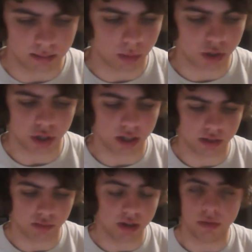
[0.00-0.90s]
Which
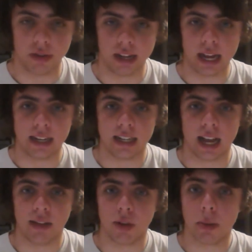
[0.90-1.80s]
is really, really handy to
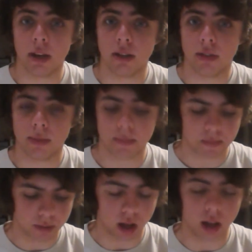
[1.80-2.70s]
have, I believe.
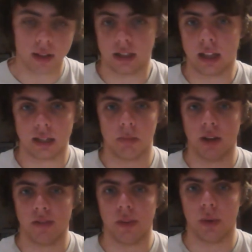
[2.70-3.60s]
That's
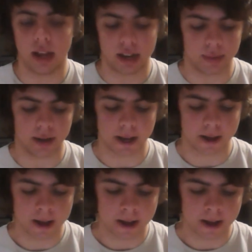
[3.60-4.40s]
my view on it anyway.